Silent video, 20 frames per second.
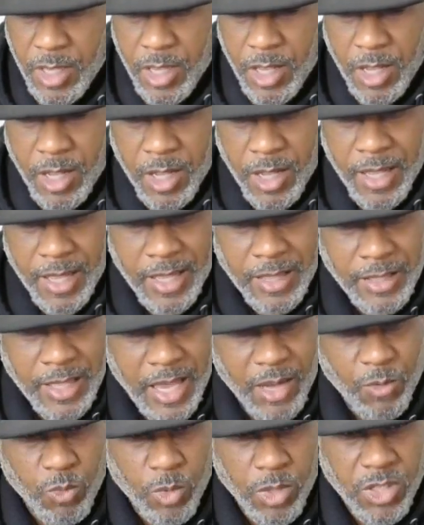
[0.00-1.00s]
uh, and
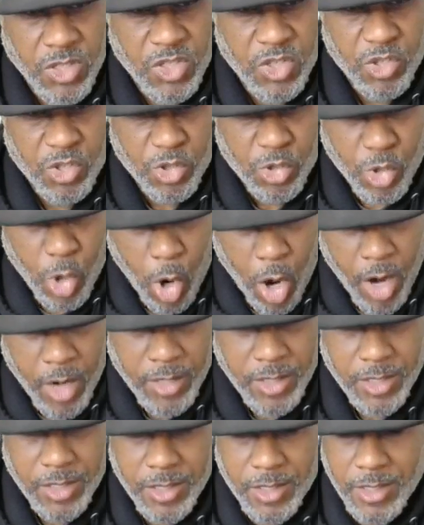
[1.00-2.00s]
that we
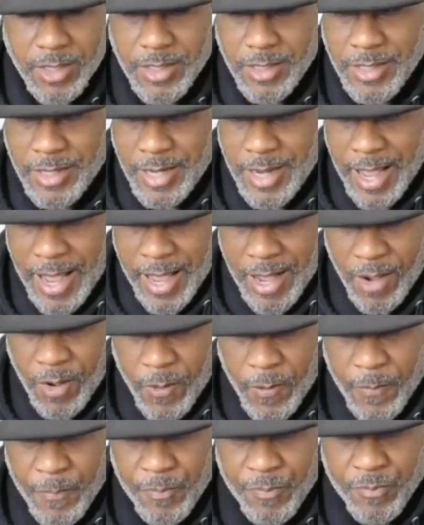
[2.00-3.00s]
start now.